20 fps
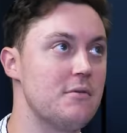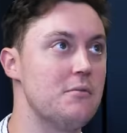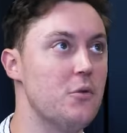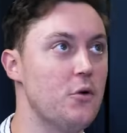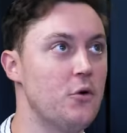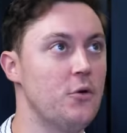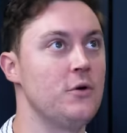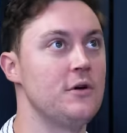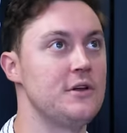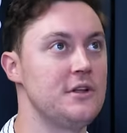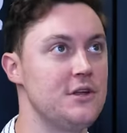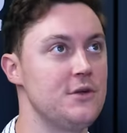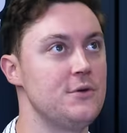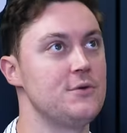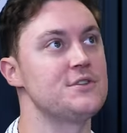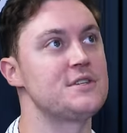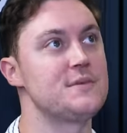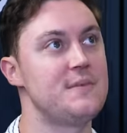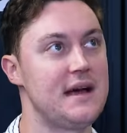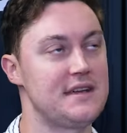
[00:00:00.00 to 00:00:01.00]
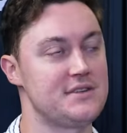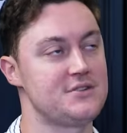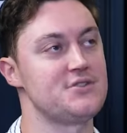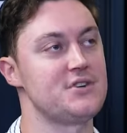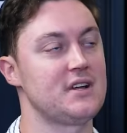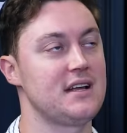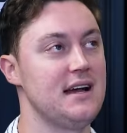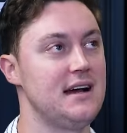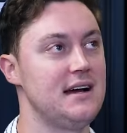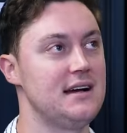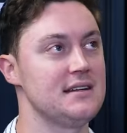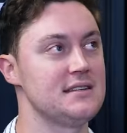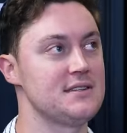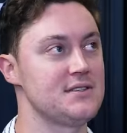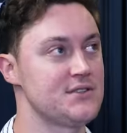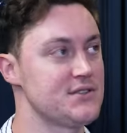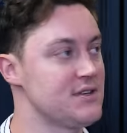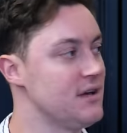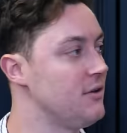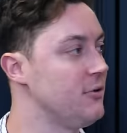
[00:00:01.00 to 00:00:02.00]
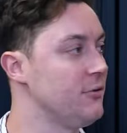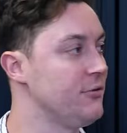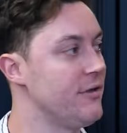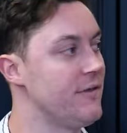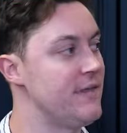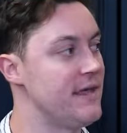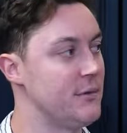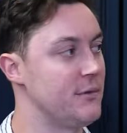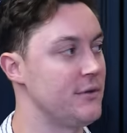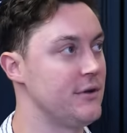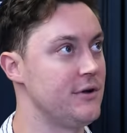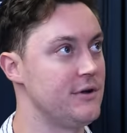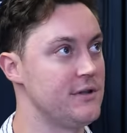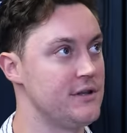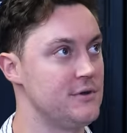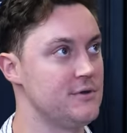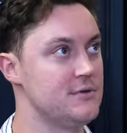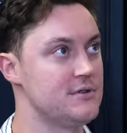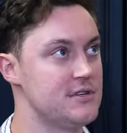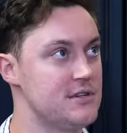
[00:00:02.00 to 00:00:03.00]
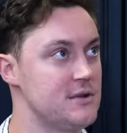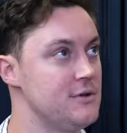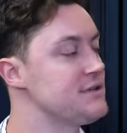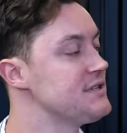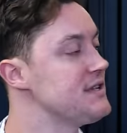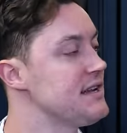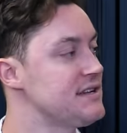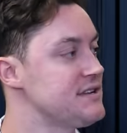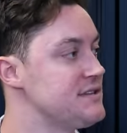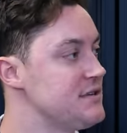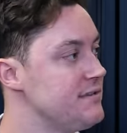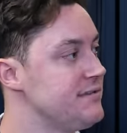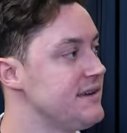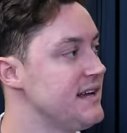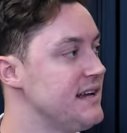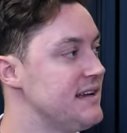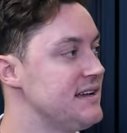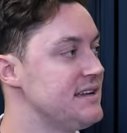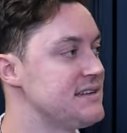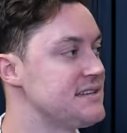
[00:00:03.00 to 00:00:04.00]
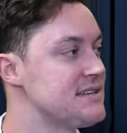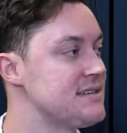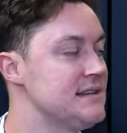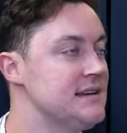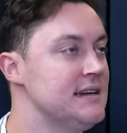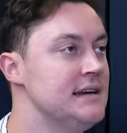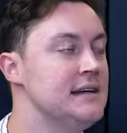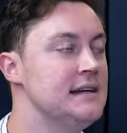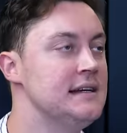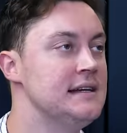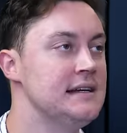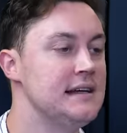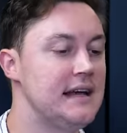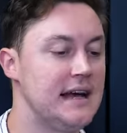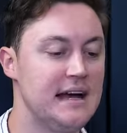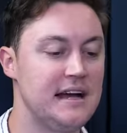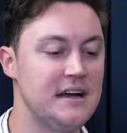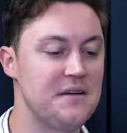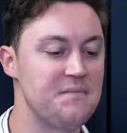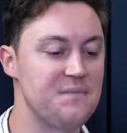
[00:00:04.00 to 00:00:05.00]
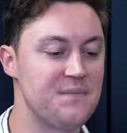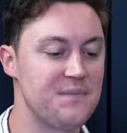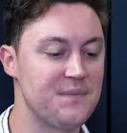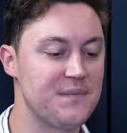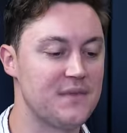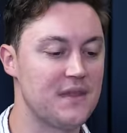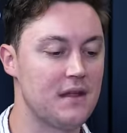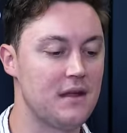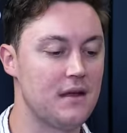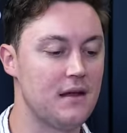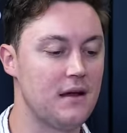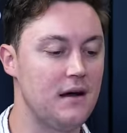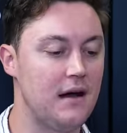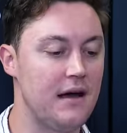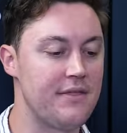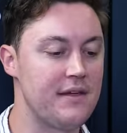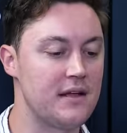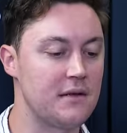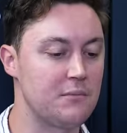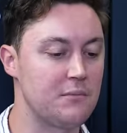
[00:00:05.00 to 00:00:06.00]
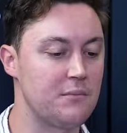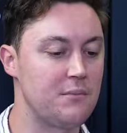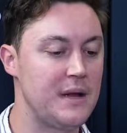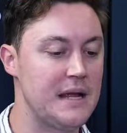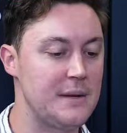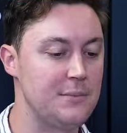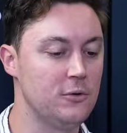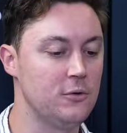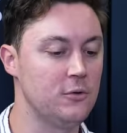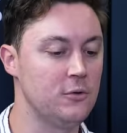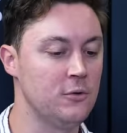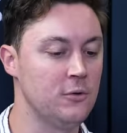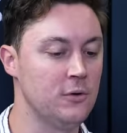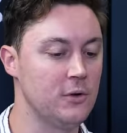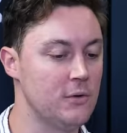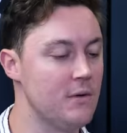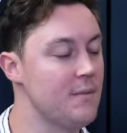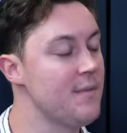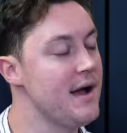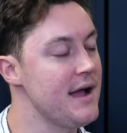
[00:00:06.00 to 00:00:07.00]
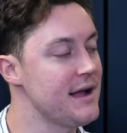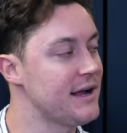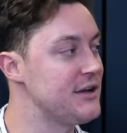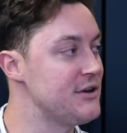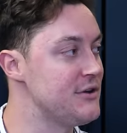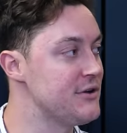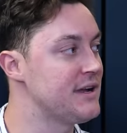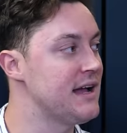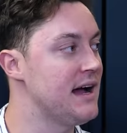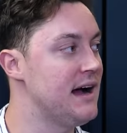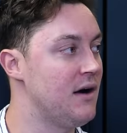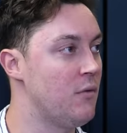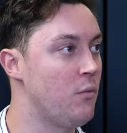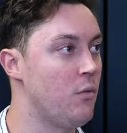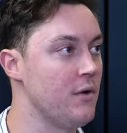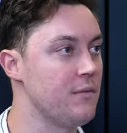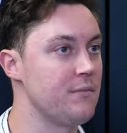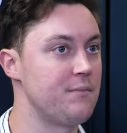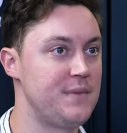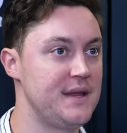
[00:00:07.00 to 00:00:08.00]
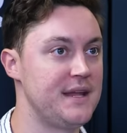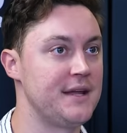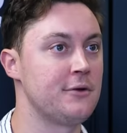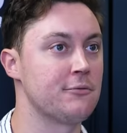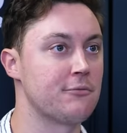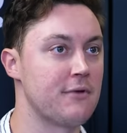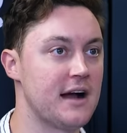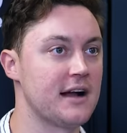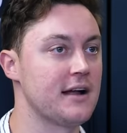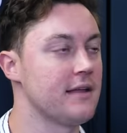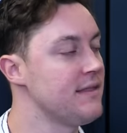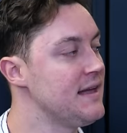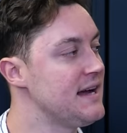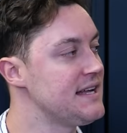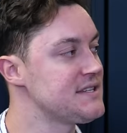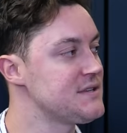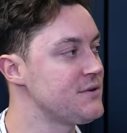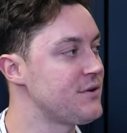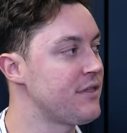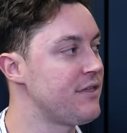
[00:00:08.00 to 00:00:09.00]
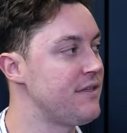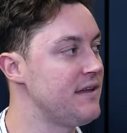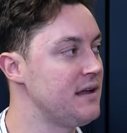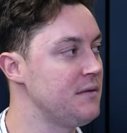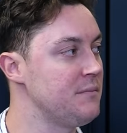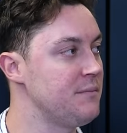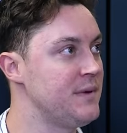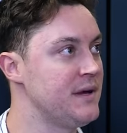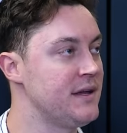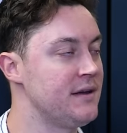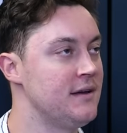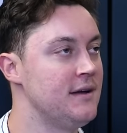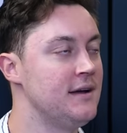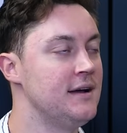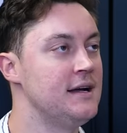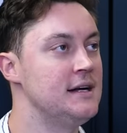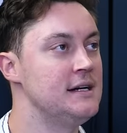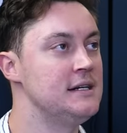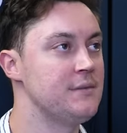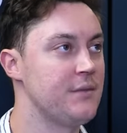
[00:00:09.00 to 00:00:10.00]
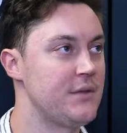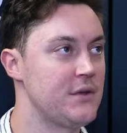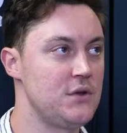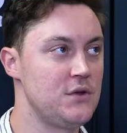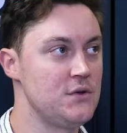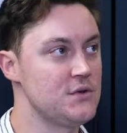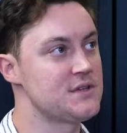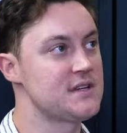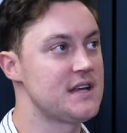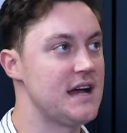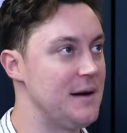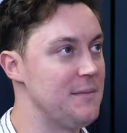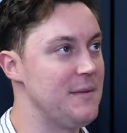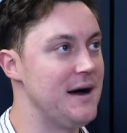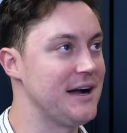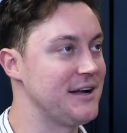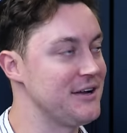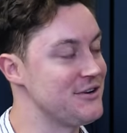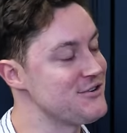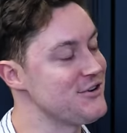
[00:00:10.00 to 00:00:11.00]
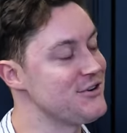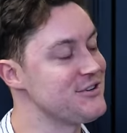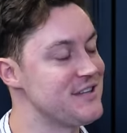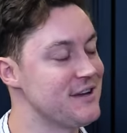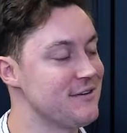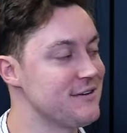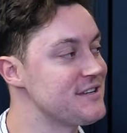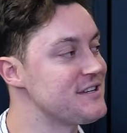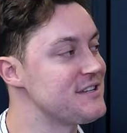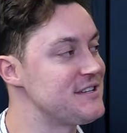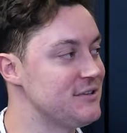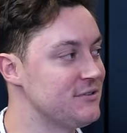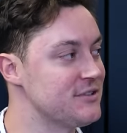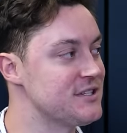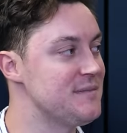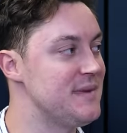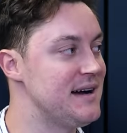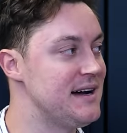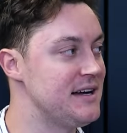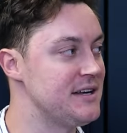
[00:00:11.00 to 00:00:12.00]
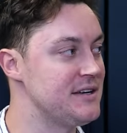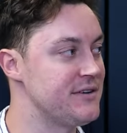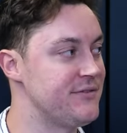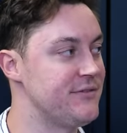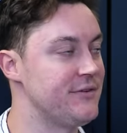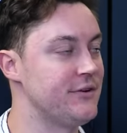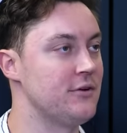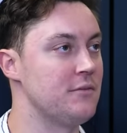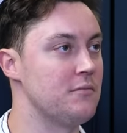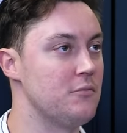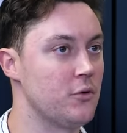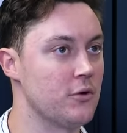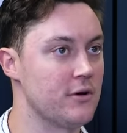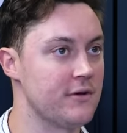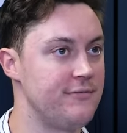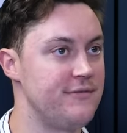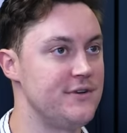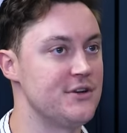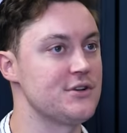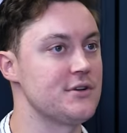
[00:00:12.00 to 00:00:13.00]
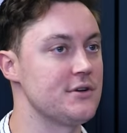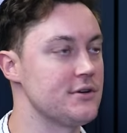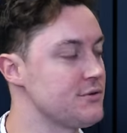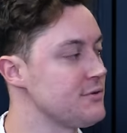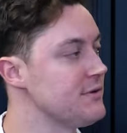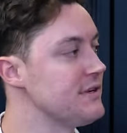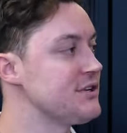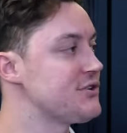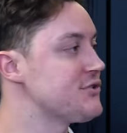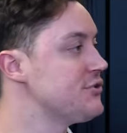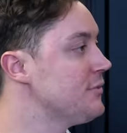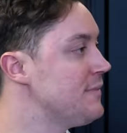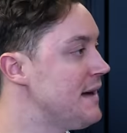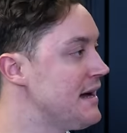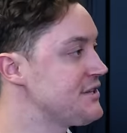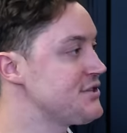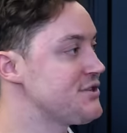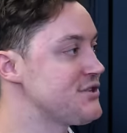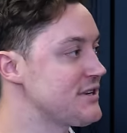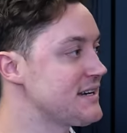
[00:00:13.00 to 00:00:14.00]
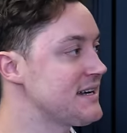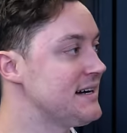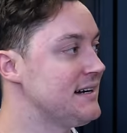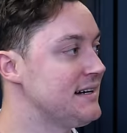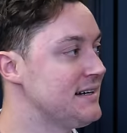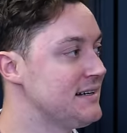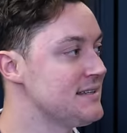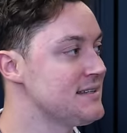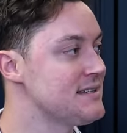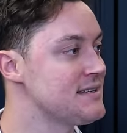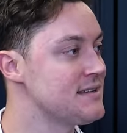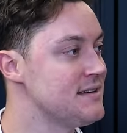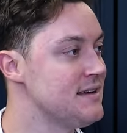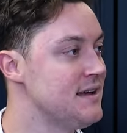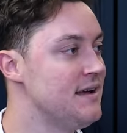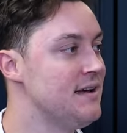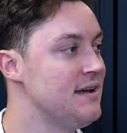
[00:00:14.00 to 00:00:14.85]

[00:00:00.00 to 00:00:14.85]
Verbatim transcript: more used passenger cars sold than there were used utes and S U Vs. Um, I think people who are buying a new car want big, rugged, that sort of thing, but the used car market shows there is still demand for more efficient traditional passenger cars,